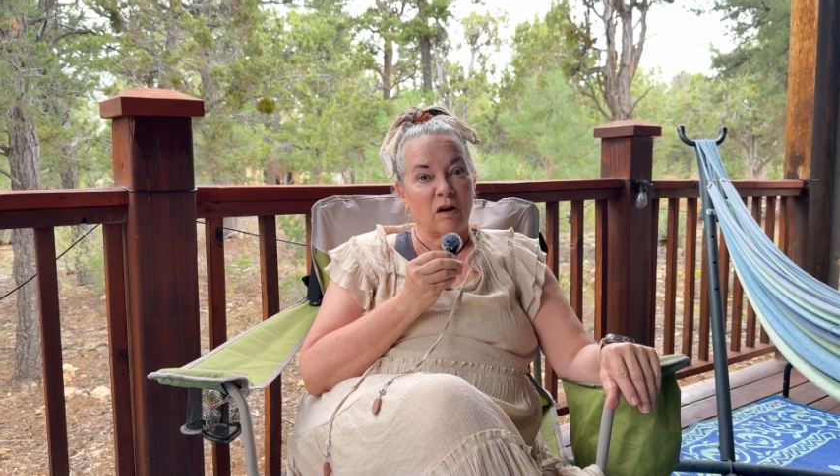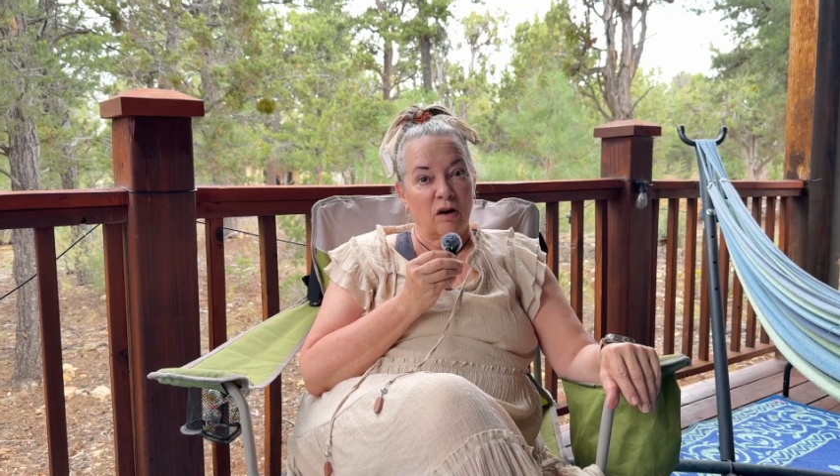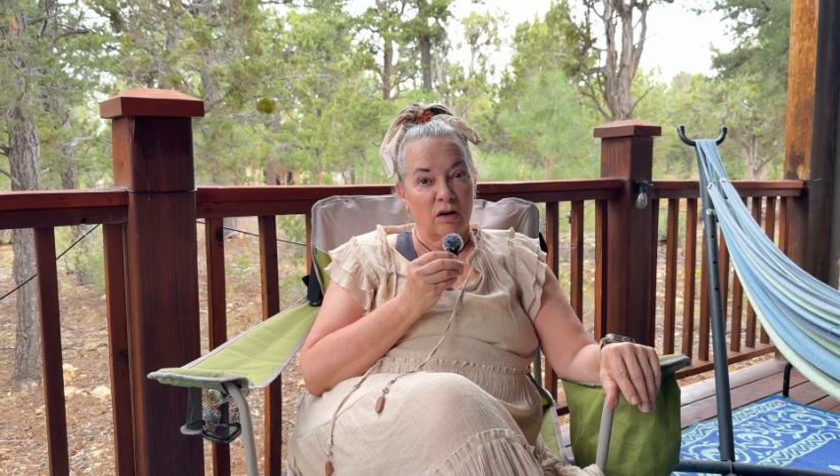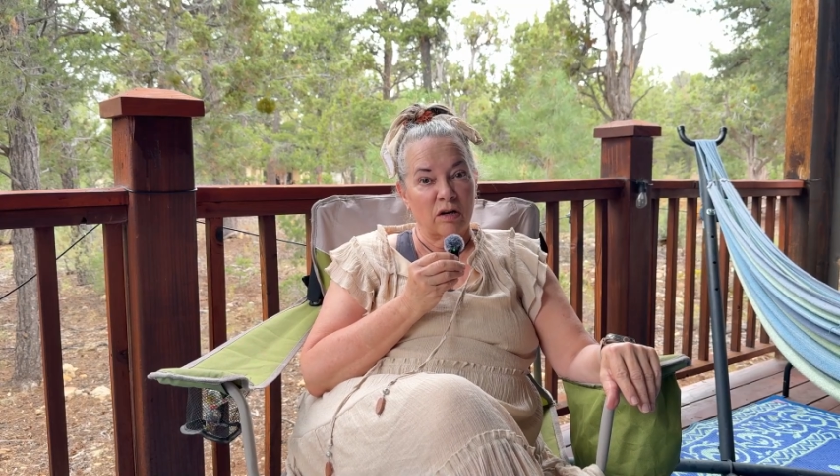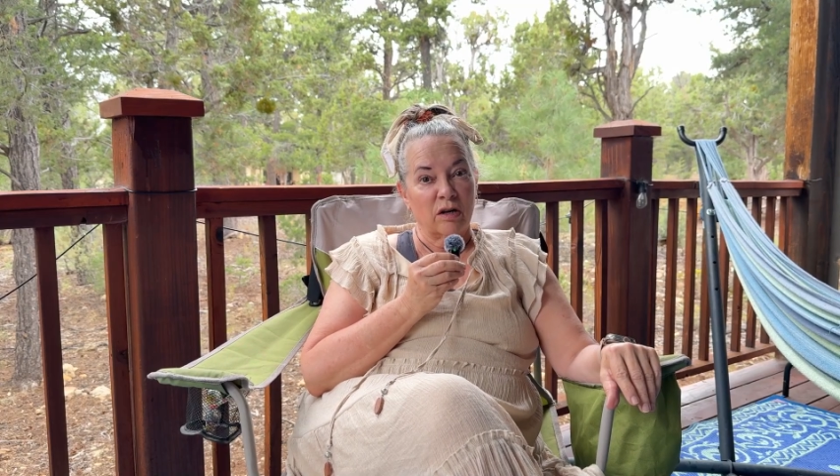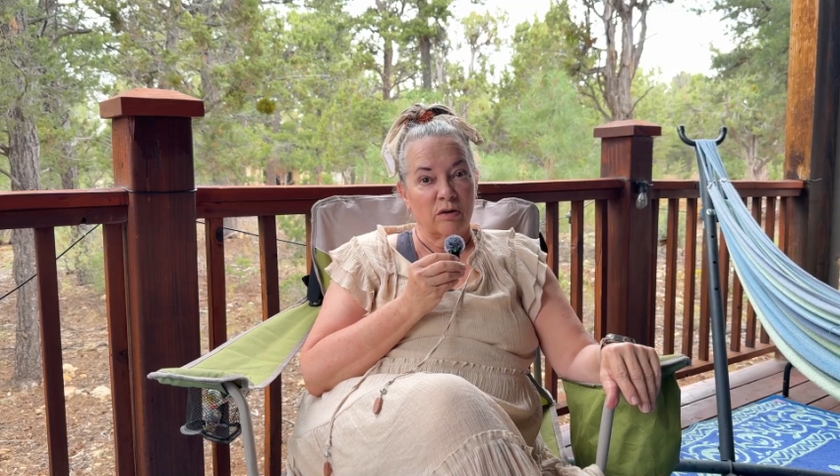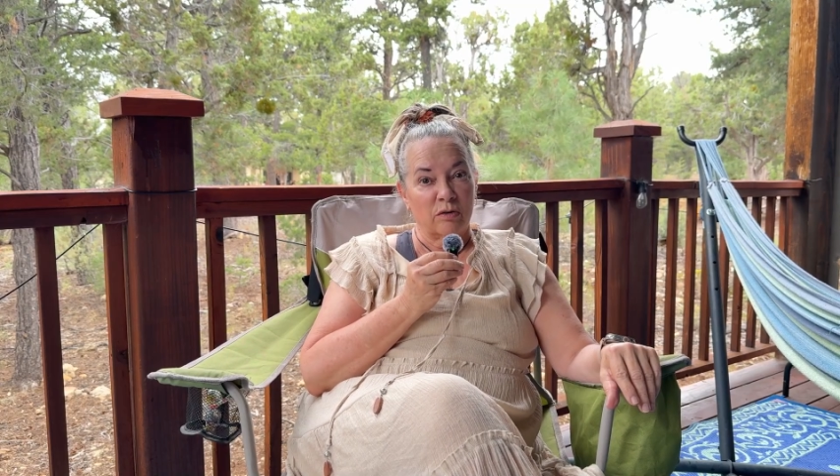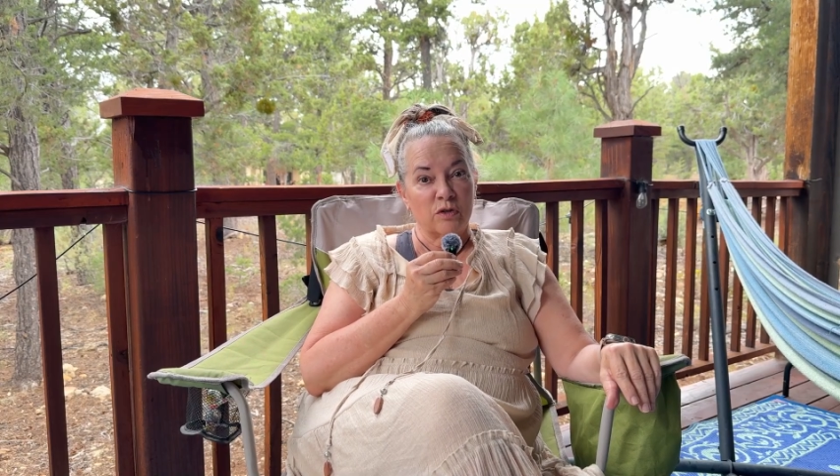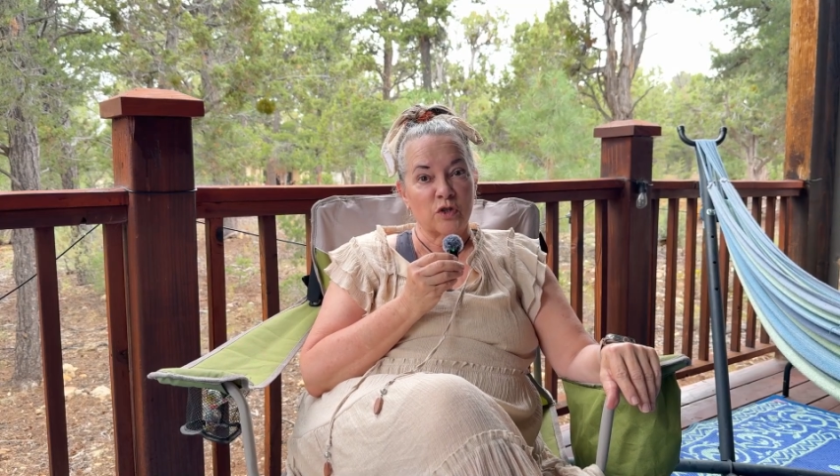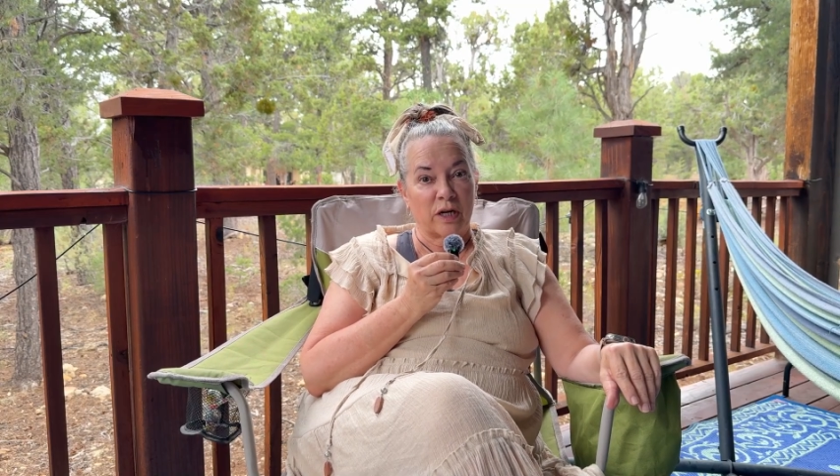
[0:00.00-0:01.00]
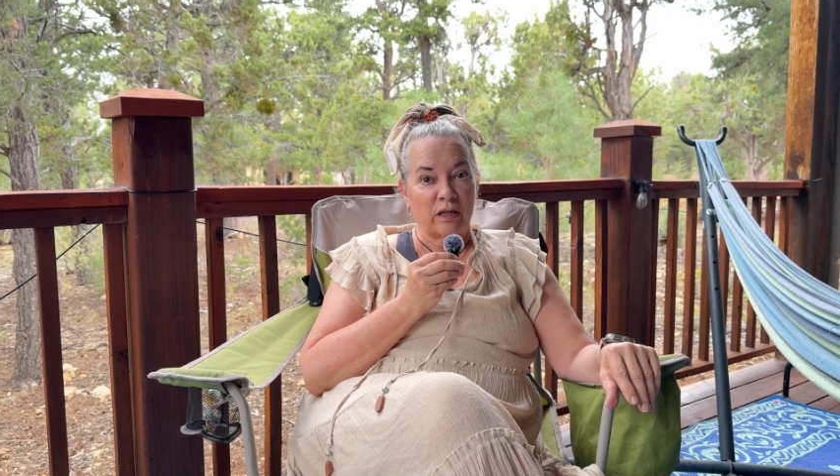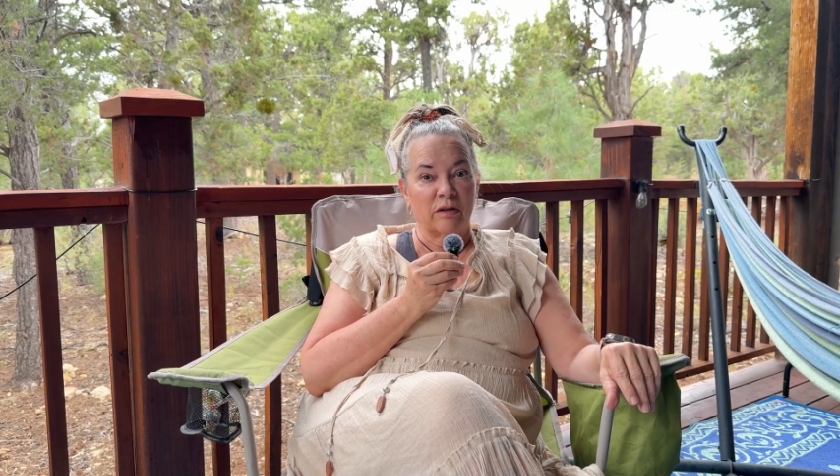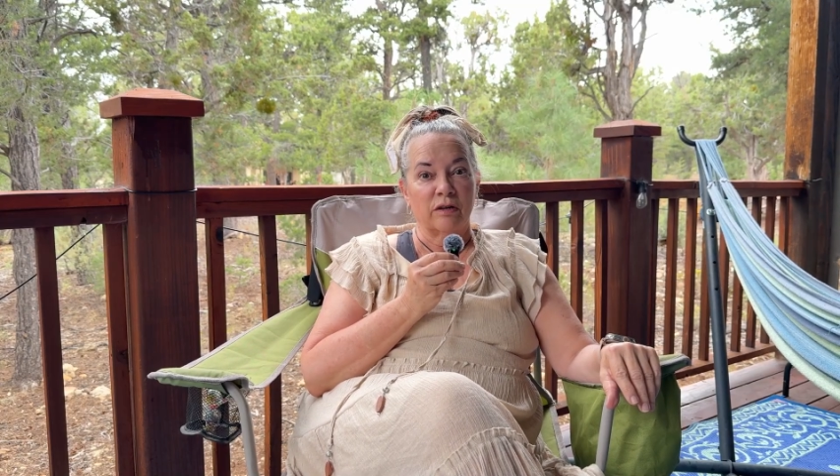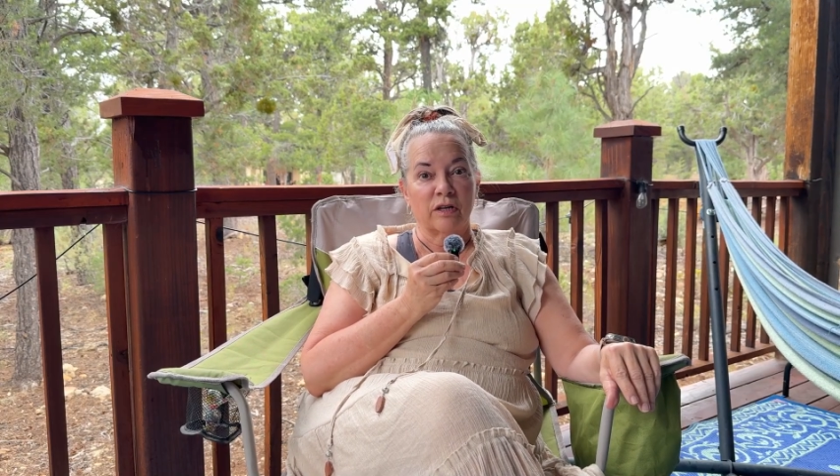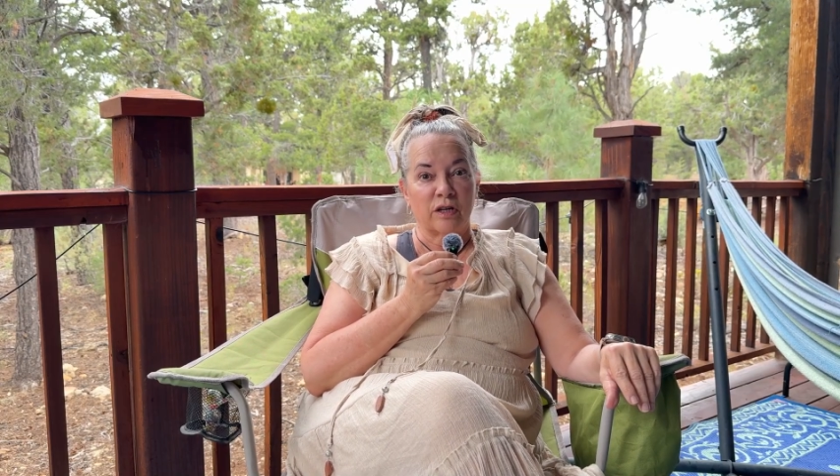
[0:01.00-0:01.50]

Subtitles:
cargo trailer